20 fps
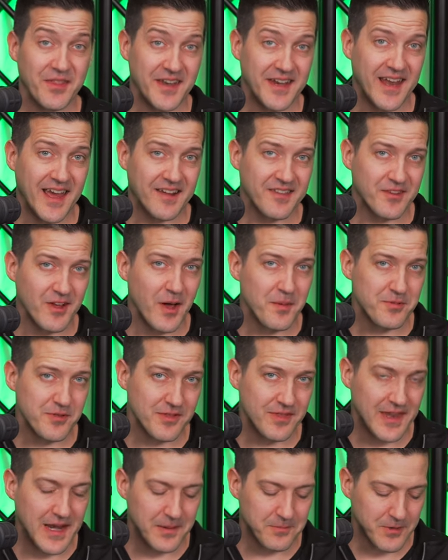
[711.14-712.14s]
the next
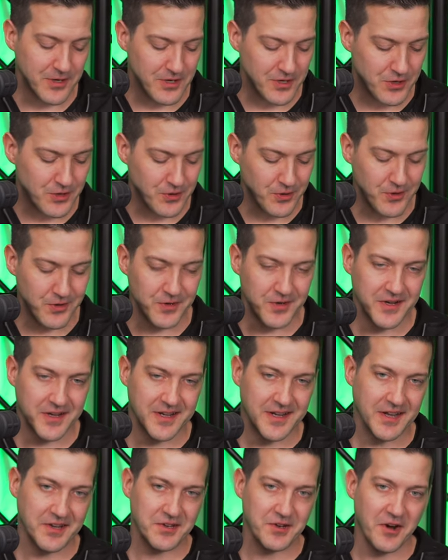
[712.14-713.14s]
option that I'm going to show you to
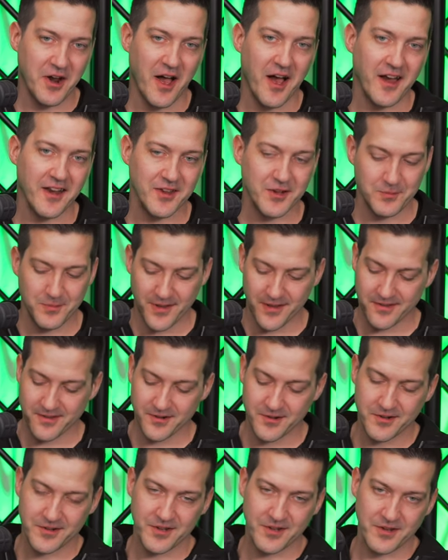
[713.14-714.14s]
connect your audio
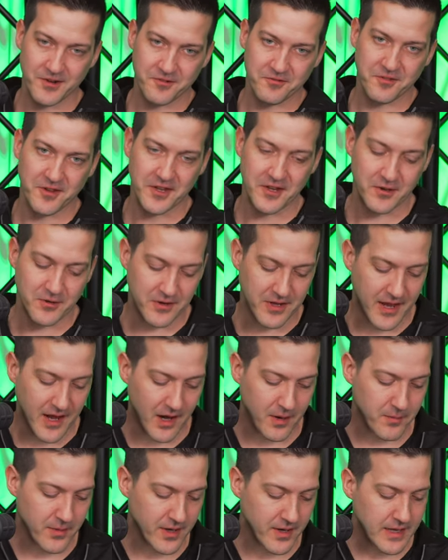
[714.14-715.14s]
mixer to your video
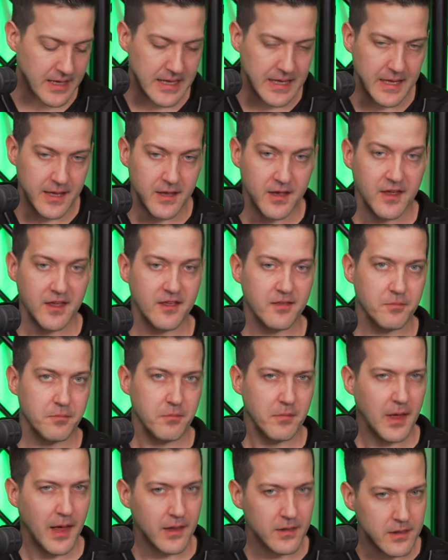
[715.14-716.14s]
camera is
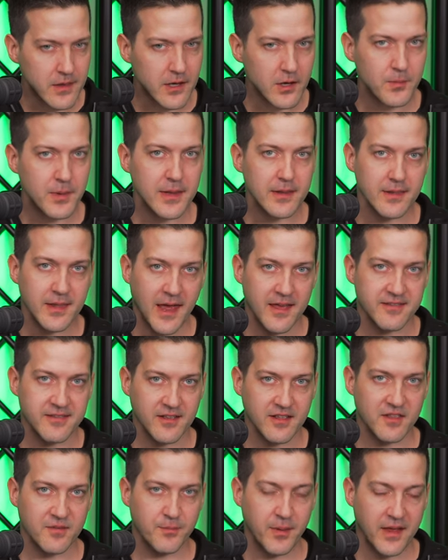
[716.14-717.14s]
a little bit less
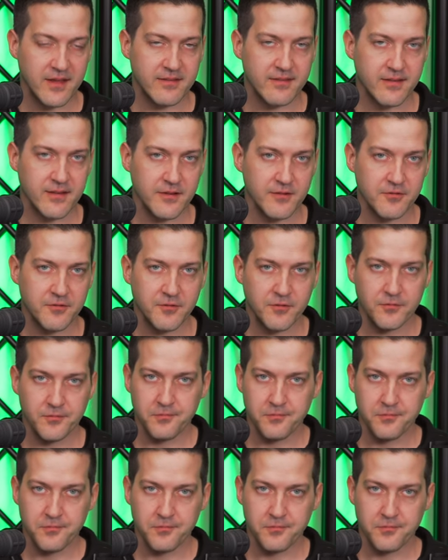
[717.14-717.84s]
expensive.